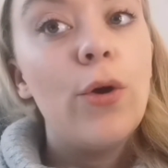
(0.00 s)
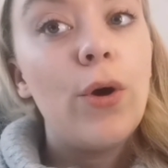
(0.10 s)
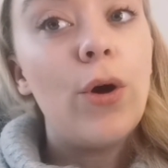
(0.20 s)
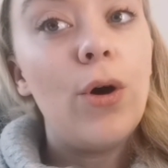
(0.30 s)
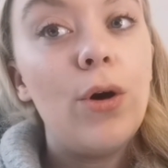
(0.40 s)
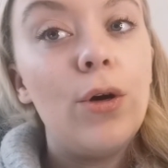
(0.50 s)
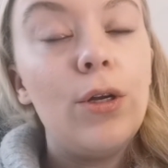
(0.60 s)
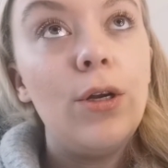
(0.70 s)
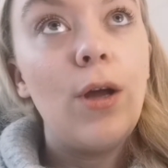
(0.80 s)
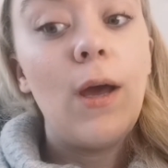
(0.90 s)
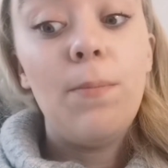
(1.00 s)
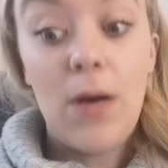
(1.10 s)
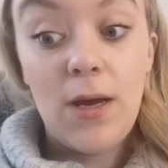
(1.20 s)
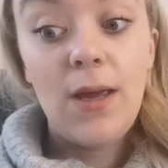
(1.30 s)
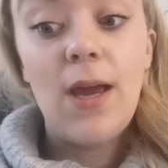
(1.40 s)
on
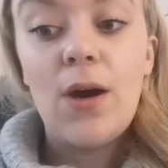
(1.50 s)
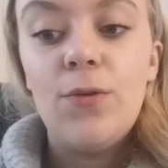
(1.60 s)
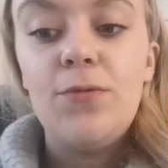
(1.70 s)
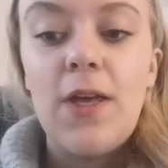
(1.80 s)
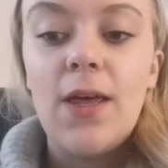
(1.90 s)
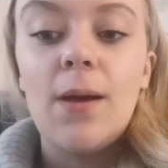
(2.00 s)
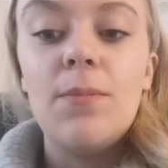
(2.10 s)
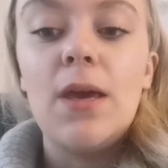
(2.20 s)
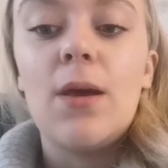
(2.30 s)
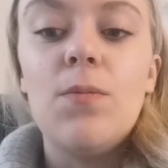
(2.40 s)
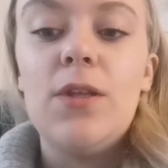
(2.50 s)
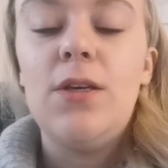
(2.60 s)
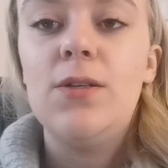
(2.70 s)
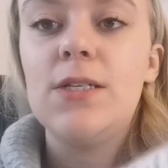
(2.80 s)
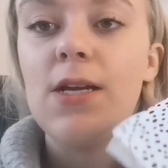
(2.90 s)
my outfit that I'm making with you
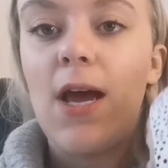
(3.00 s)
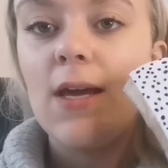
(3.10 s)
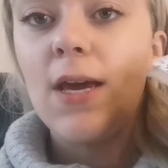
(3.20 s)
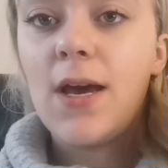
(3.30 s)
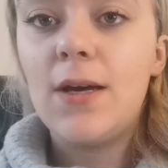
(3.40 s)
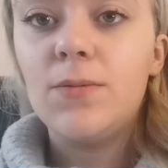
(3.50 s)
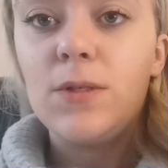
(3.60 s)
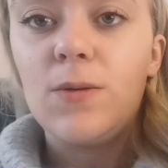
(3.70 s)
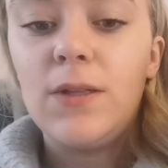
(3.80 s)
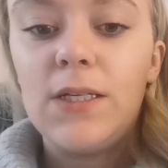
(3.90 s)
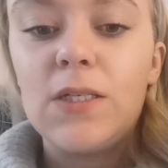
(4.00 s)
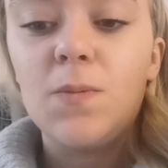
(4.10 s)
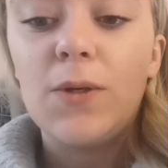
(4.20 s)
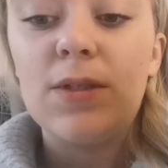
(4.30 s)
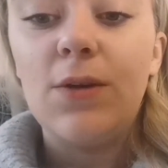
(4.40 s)
today. So on this
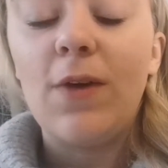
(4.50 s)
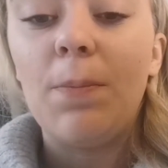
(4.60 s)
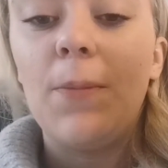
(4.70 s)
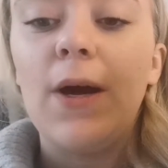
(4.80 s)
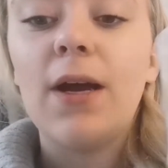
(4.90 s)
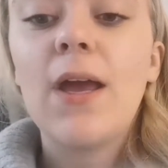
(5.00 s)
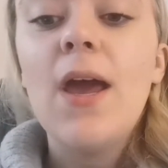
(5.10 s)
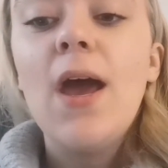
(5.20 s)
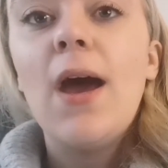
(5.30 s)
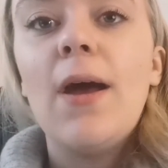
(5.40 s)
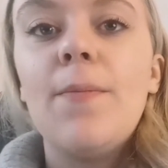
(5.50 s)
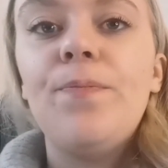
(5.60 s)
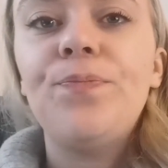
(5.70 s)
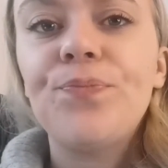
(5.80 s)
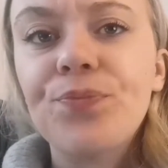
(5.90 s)
spotty fabric, I
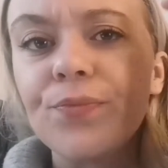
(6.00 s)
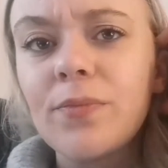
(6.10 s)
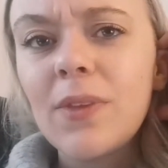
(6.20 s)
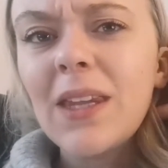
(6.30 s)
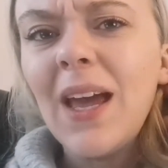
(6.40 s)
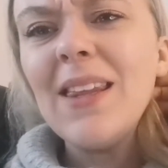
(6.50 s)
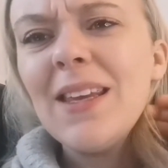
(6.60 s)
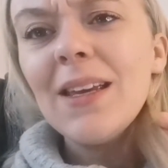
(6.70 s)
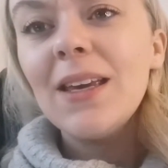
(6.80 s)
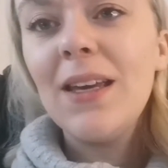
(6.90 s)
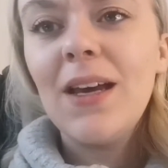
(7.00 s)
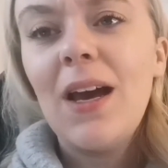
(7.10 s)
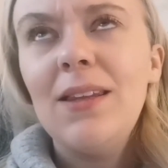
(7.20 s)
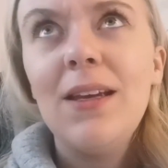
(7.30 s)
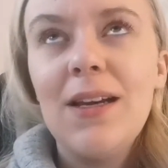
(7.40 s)
think
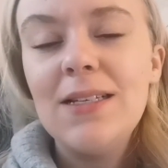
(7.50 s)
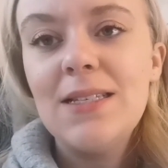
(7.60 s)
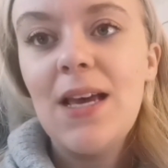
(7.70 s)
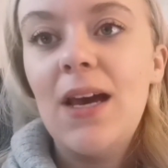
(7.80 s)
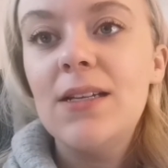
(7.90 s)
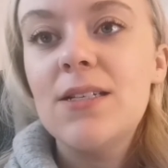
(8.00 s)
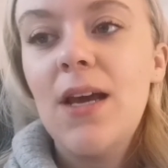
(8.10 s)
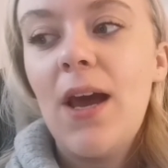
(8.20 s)
I said,